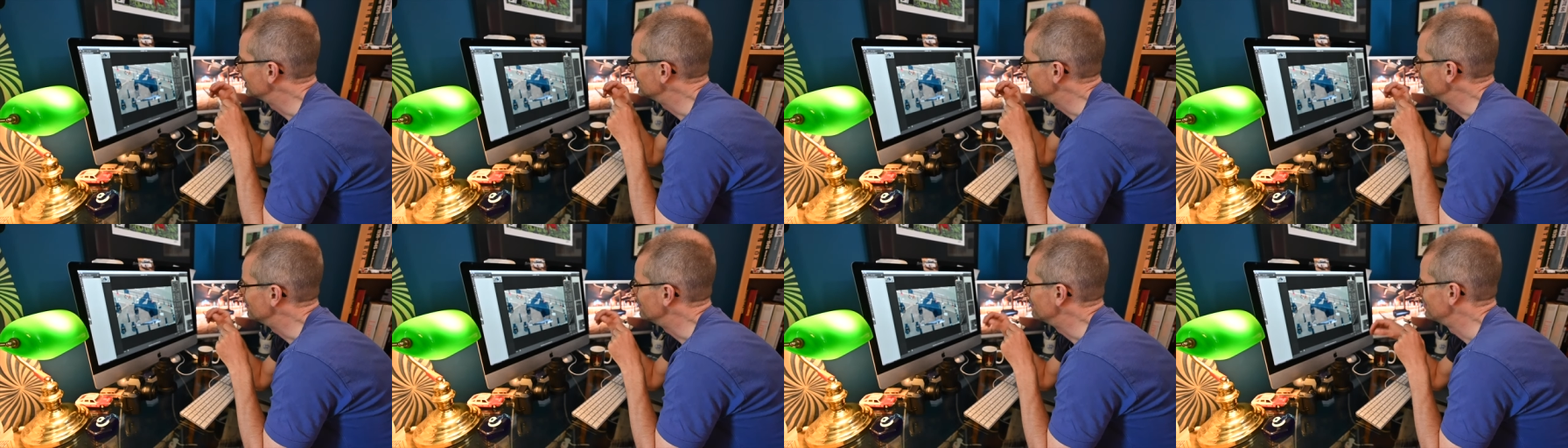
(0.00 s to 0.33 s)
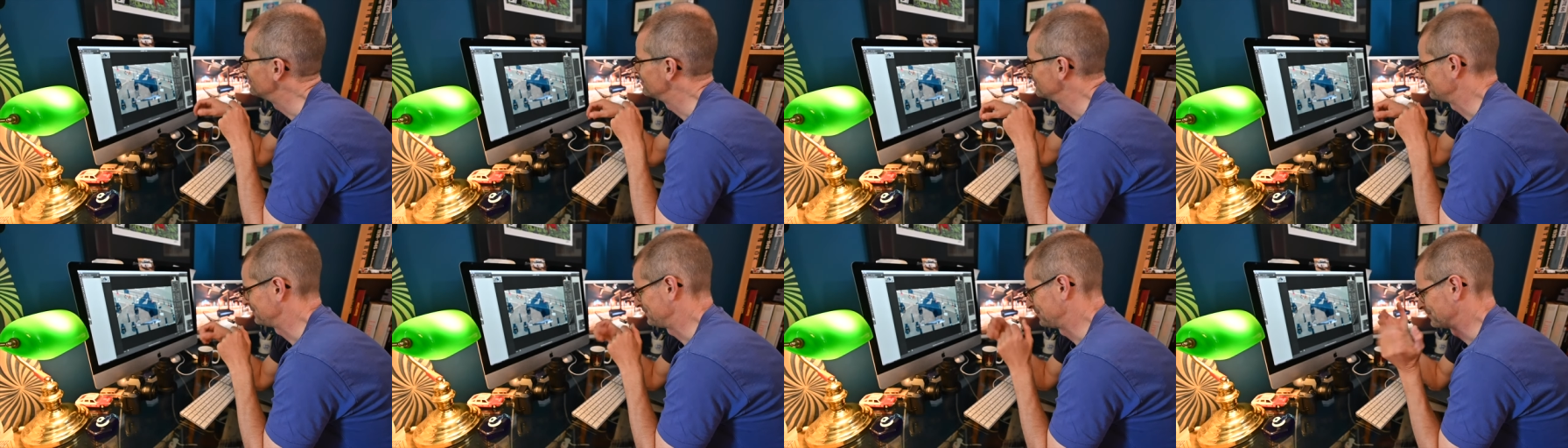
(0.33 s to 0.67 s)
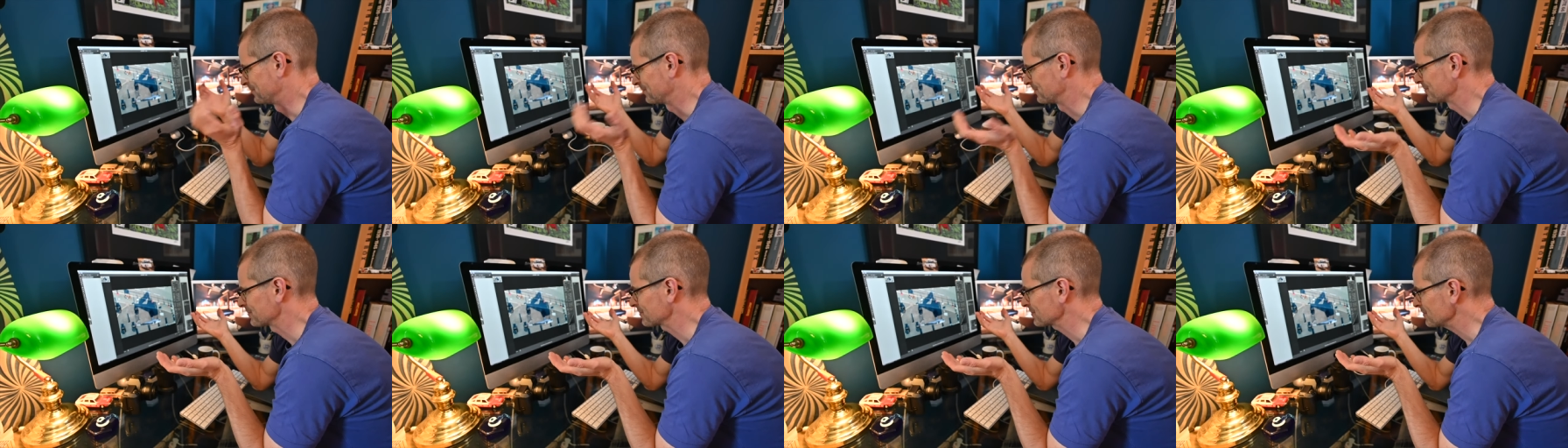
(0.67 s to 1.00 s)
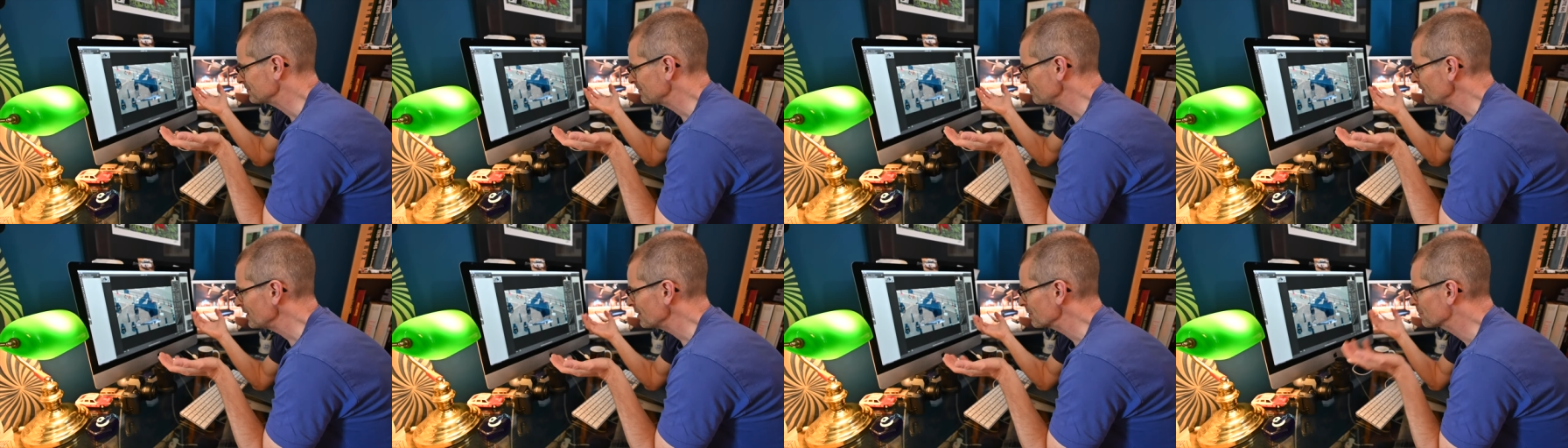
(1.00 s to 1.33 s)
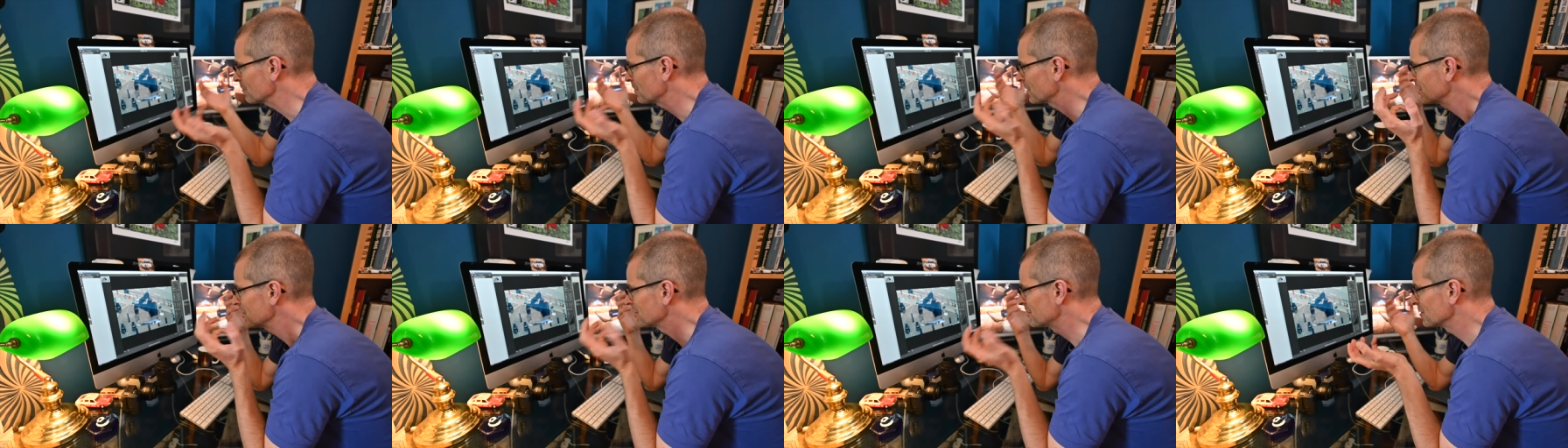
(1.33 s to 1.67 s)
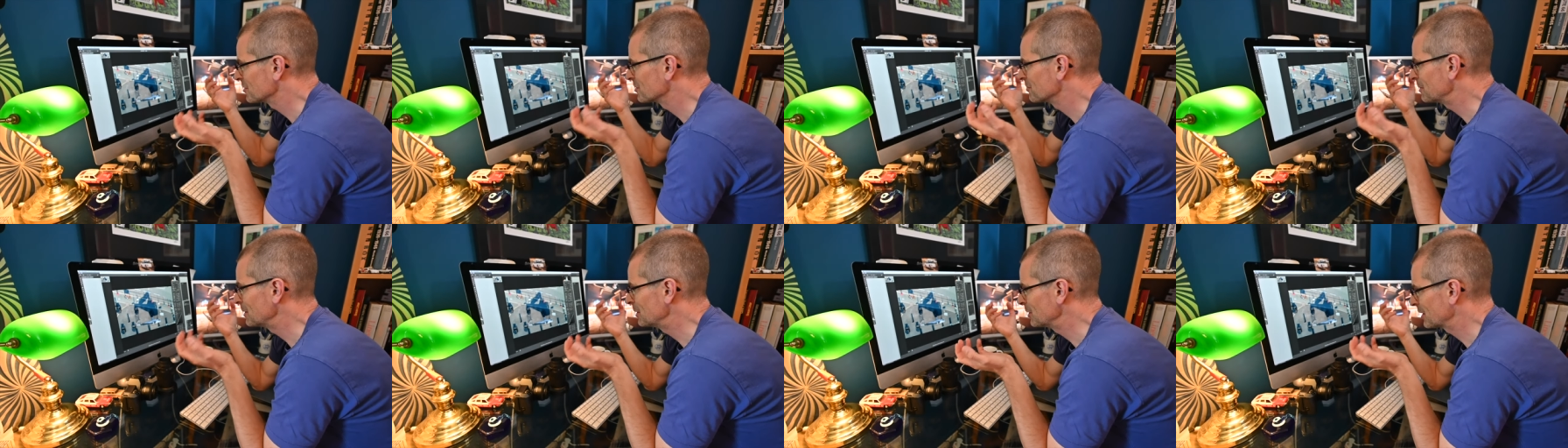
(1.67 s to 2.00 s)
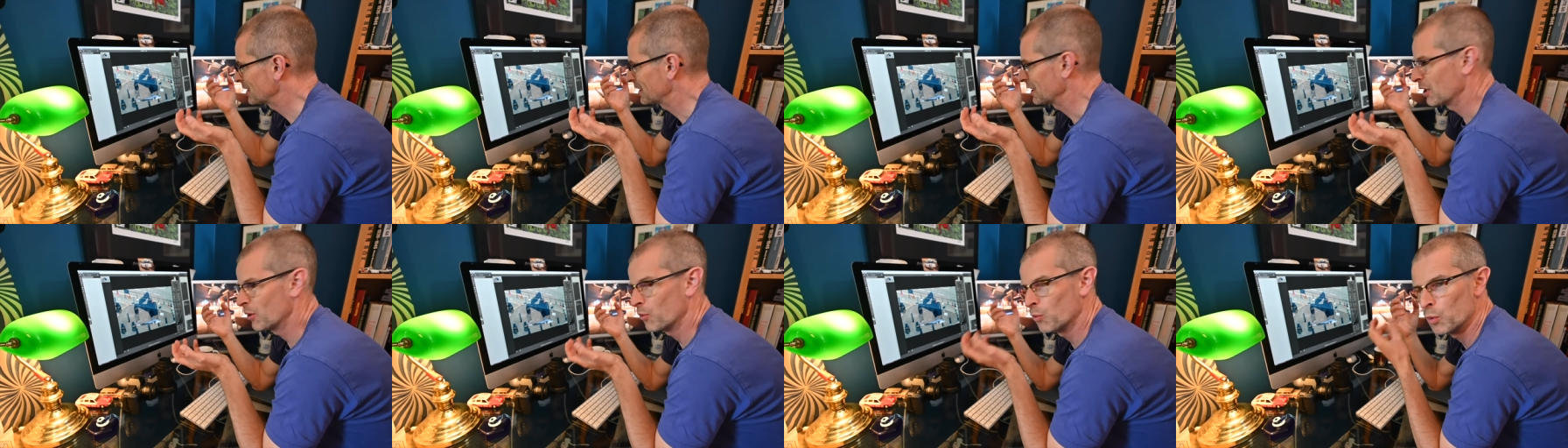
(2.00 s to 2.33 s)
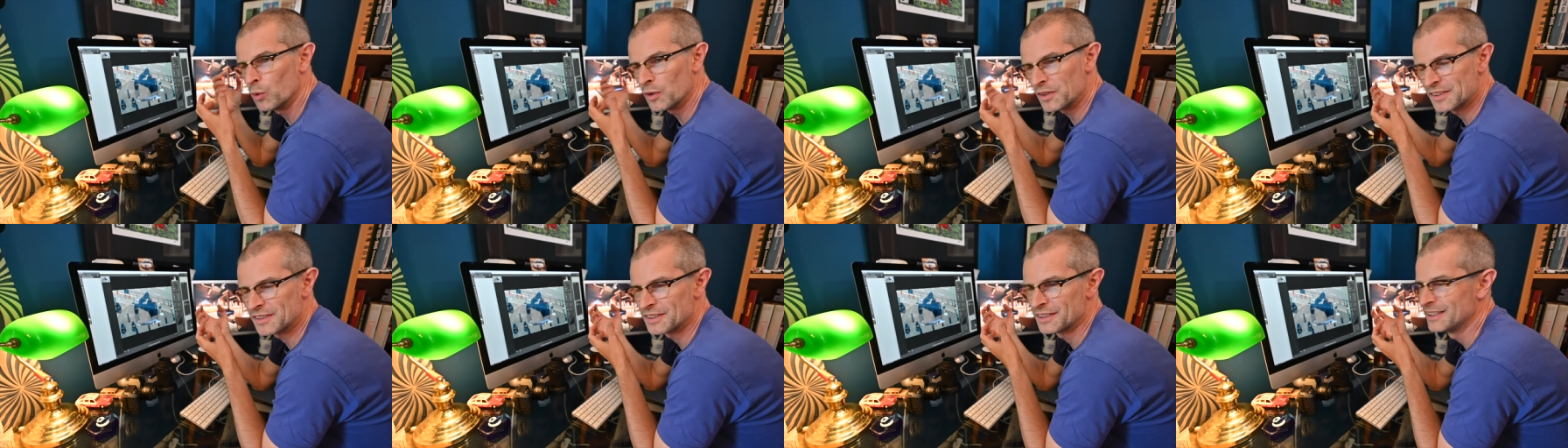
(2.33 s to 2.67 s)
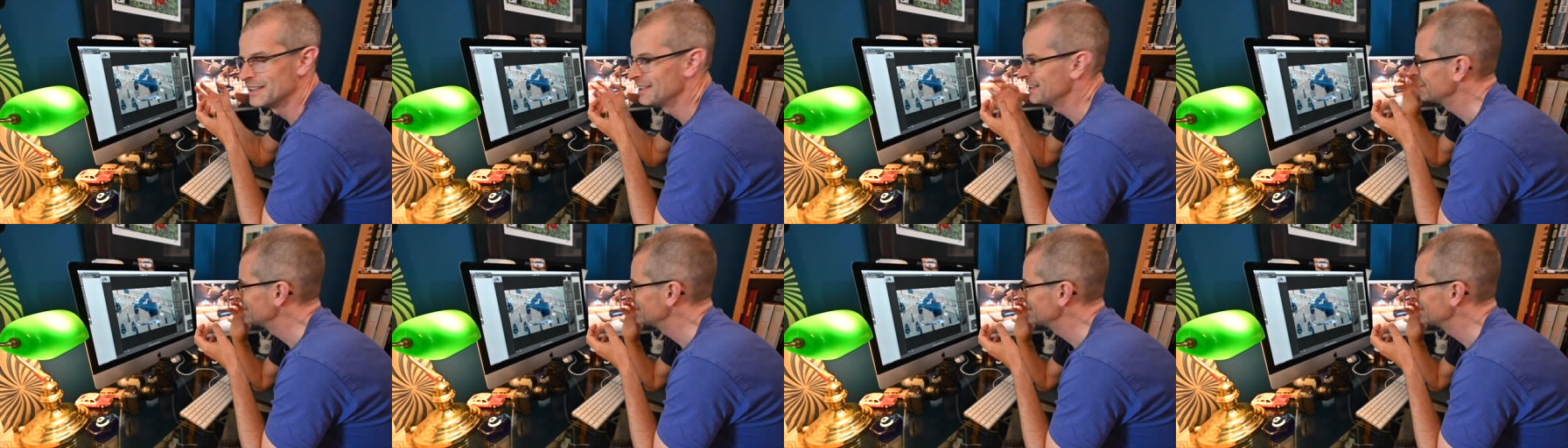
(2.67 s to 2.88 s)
um, because you should be looking at what's